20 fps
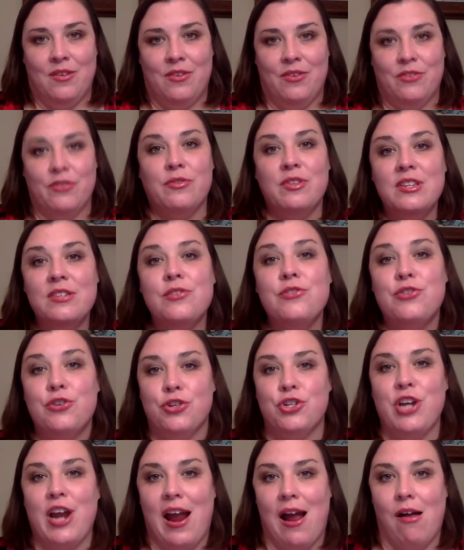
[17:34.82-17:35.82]
So this is your
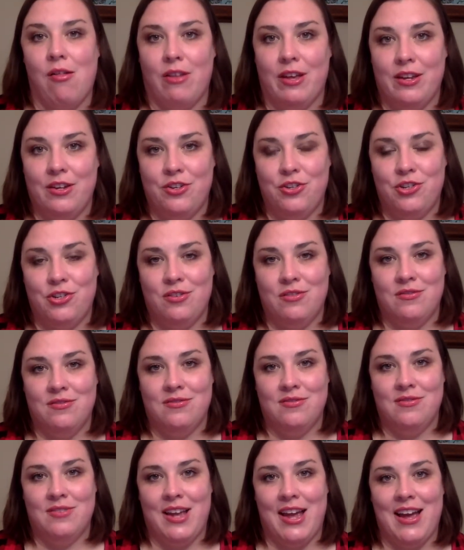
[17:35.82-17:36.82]
challenge
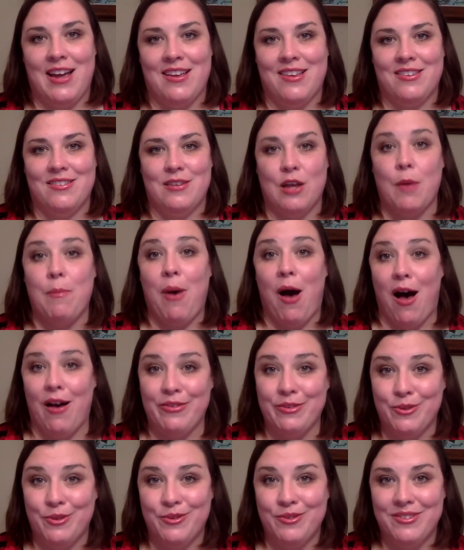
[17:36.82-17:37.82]
as
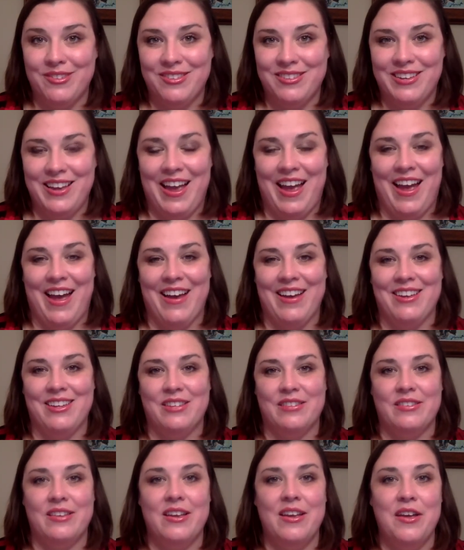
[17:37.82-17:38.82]
apostles,
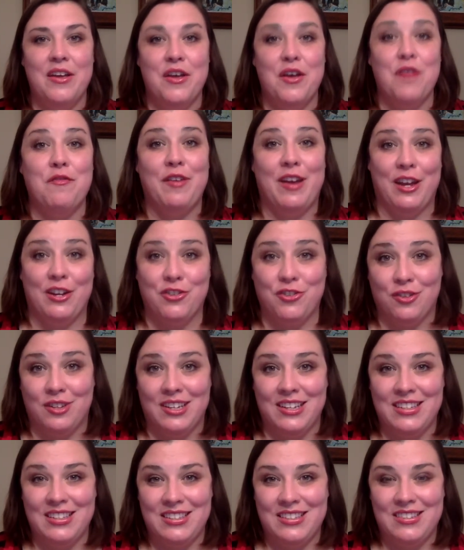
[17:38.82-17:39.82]
as
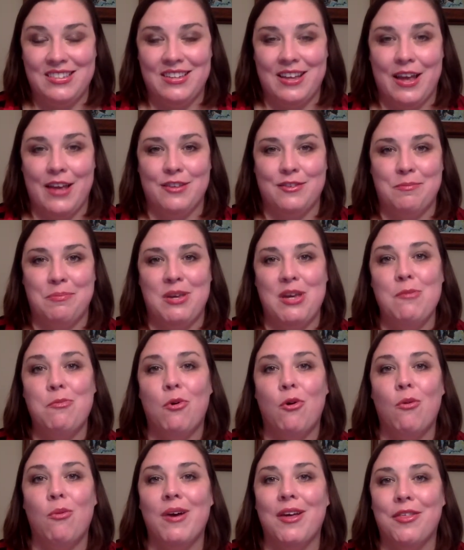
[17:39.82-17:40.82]
evangelists, as
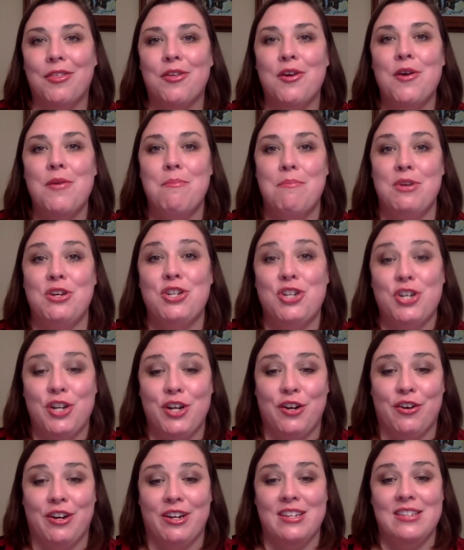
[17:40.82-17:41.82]
people with
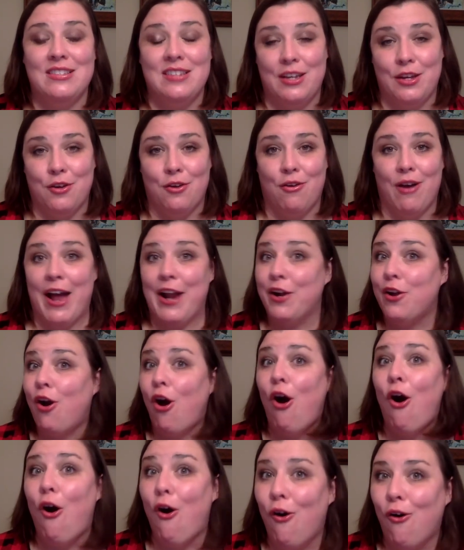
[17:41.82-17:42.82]
missionary zeal and
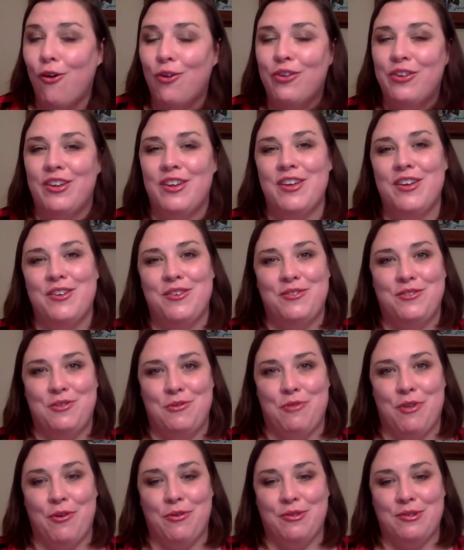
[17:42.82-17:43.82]
called to
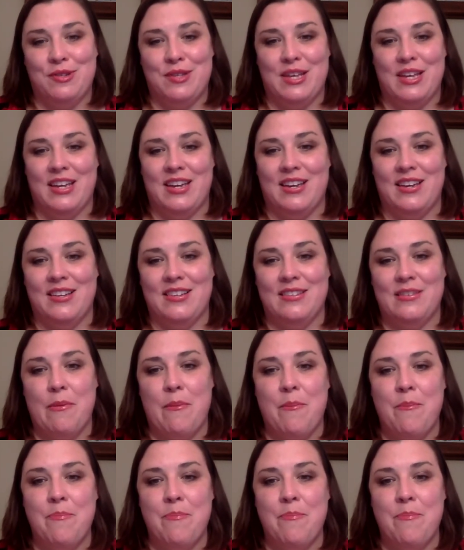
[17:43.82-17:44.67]
those things.